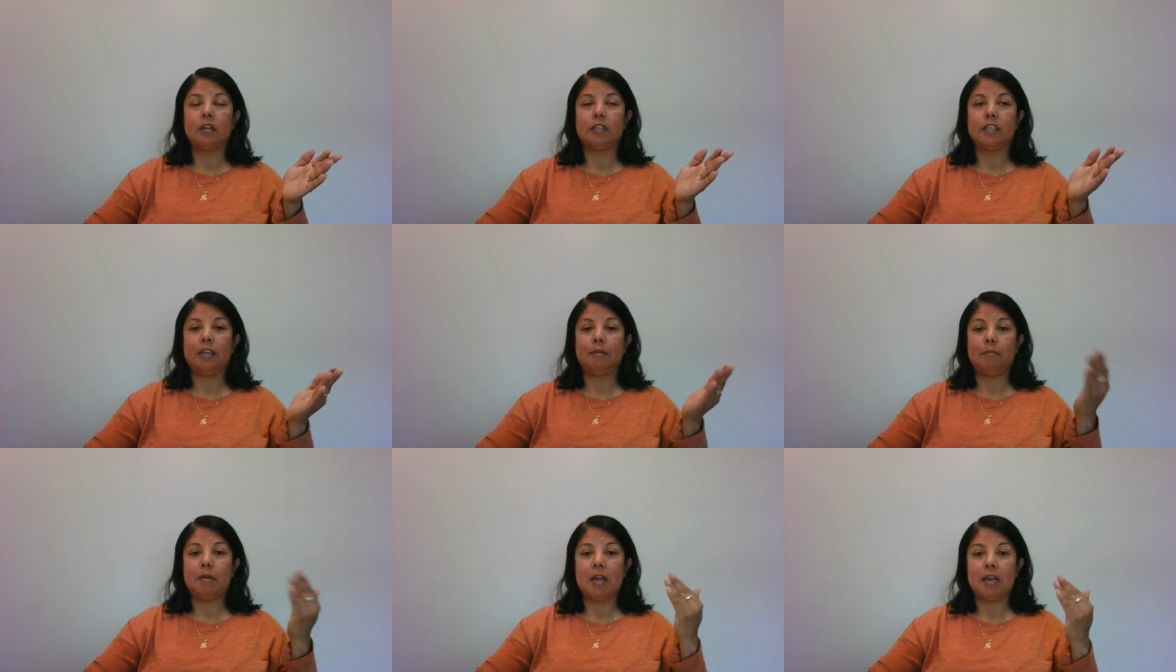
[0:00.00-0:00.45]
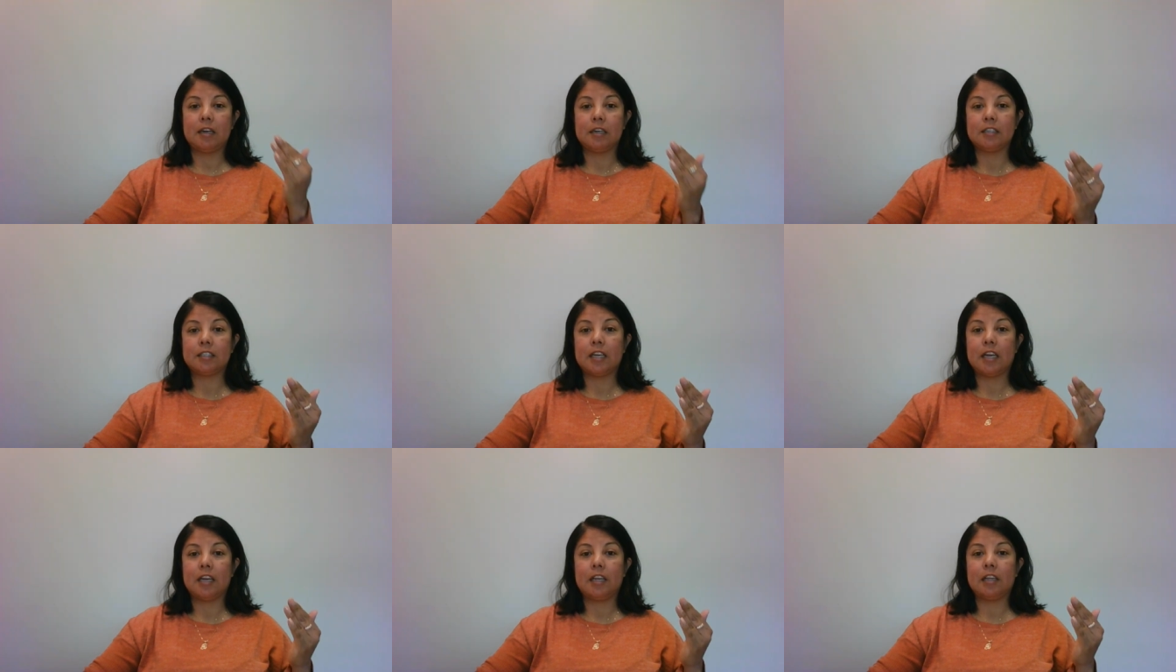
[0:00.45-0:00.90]

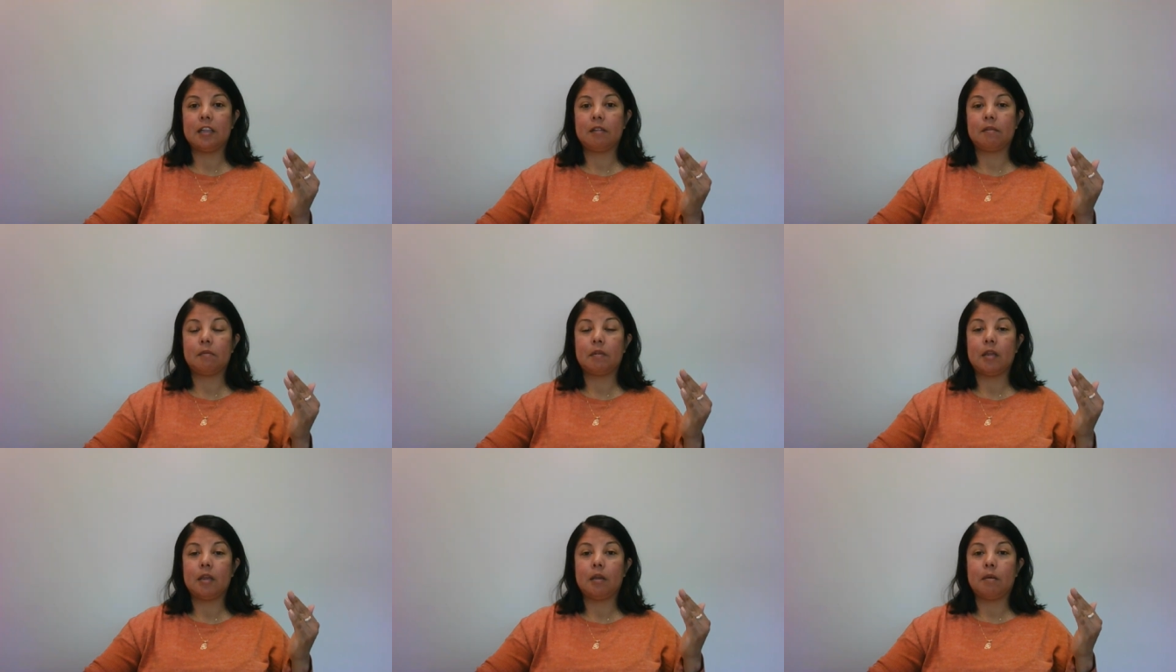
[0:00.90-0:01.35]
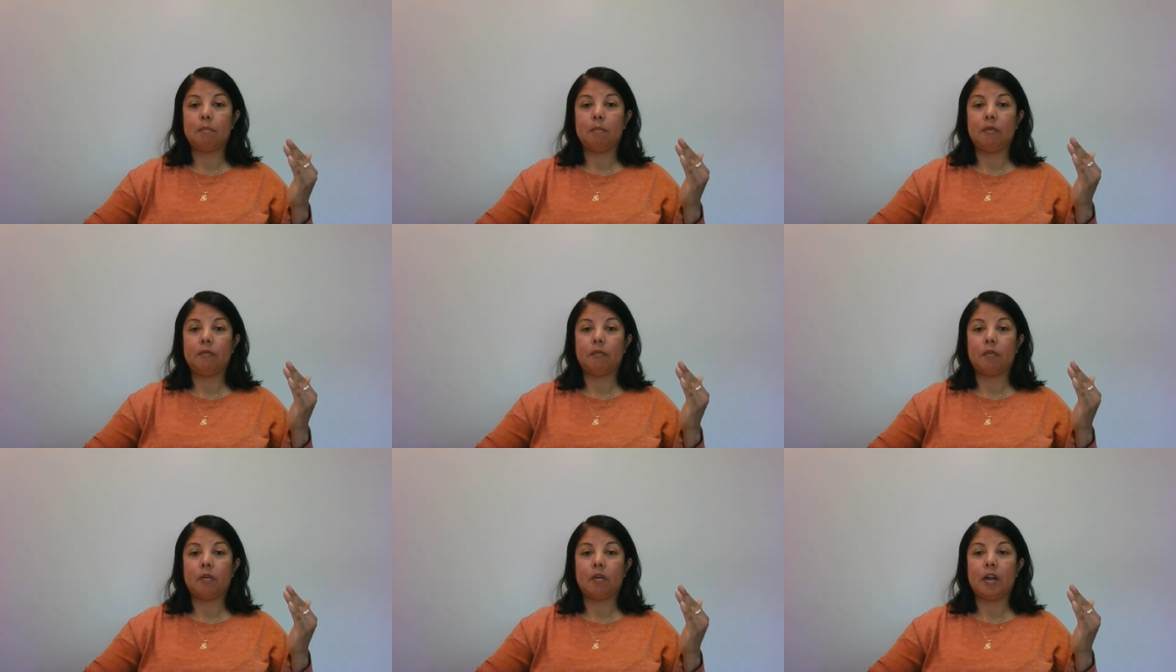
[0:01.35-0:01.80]
demagnetize
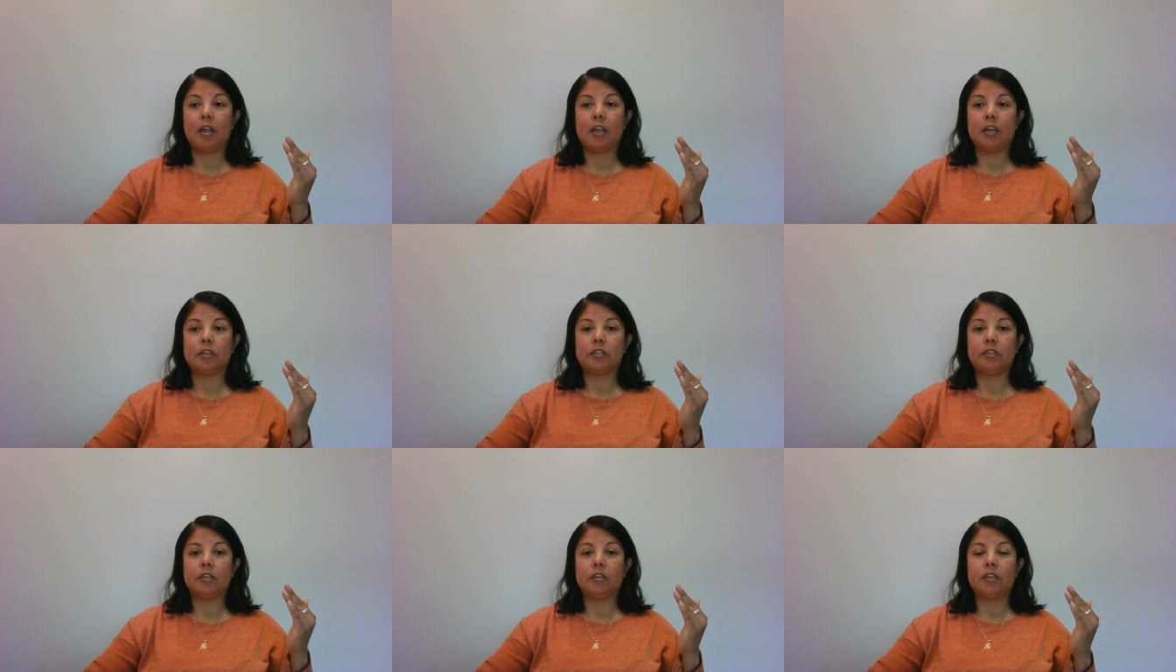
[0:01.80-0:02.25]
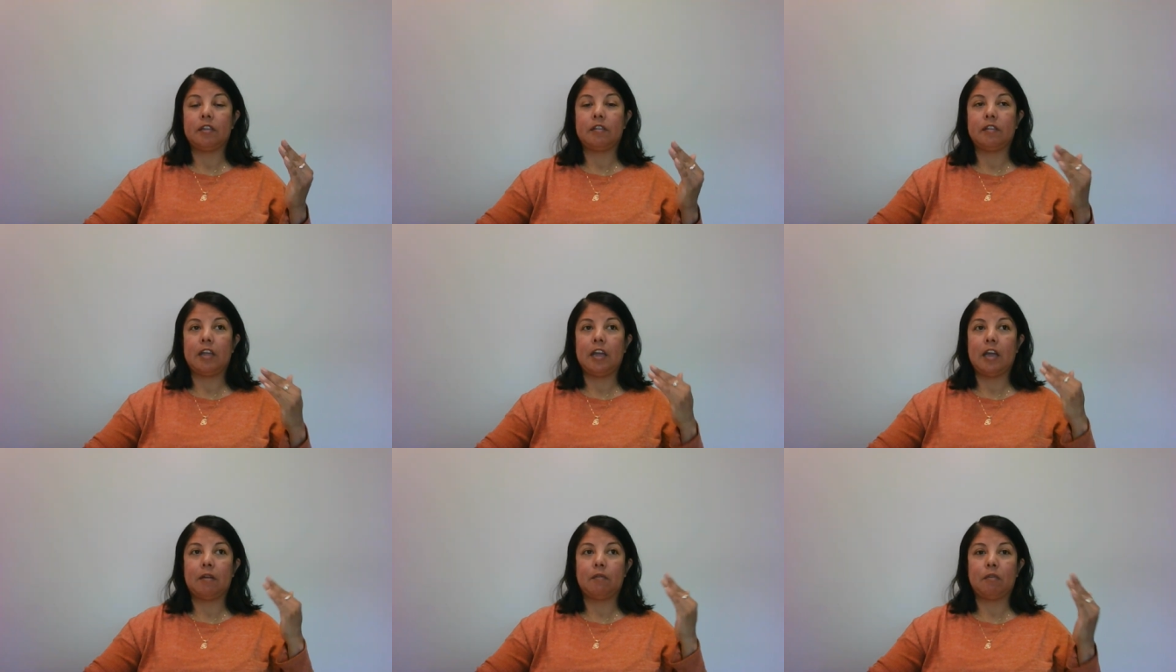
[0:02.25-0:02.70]
before I enter the
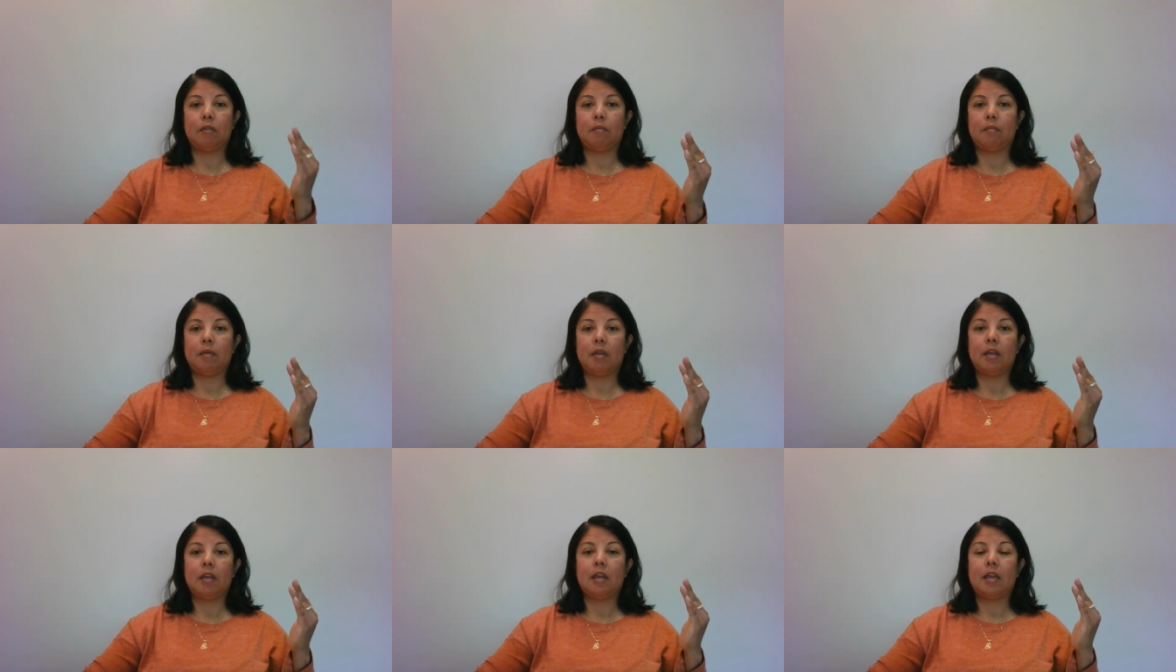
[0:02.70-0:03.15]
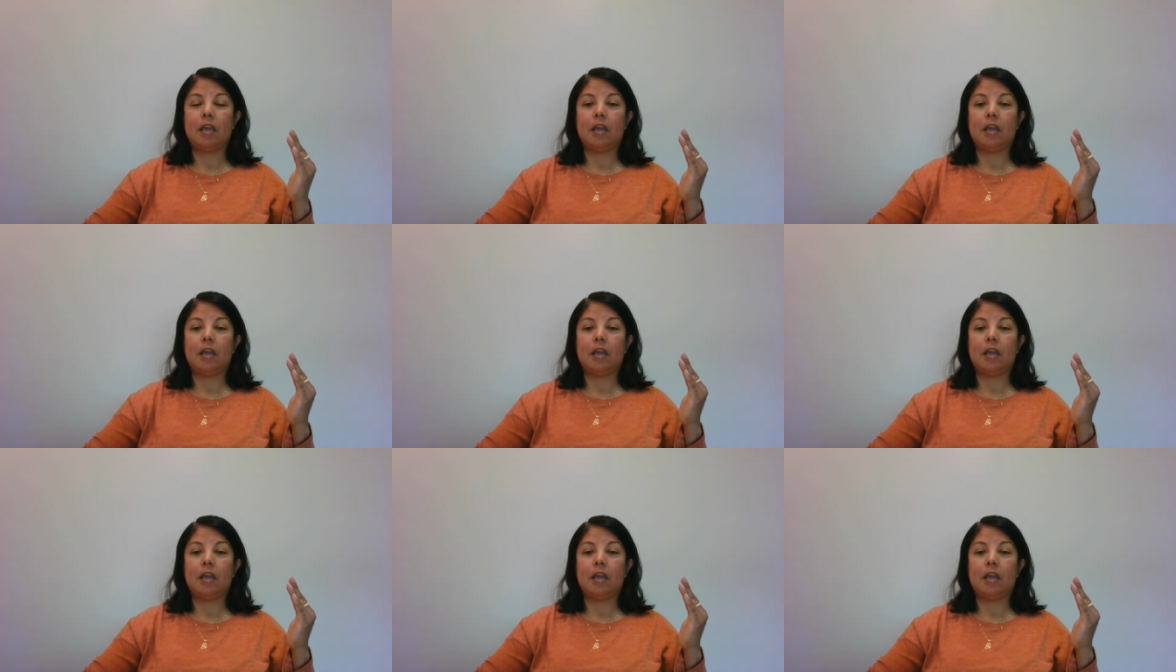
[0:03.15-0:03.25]
scan room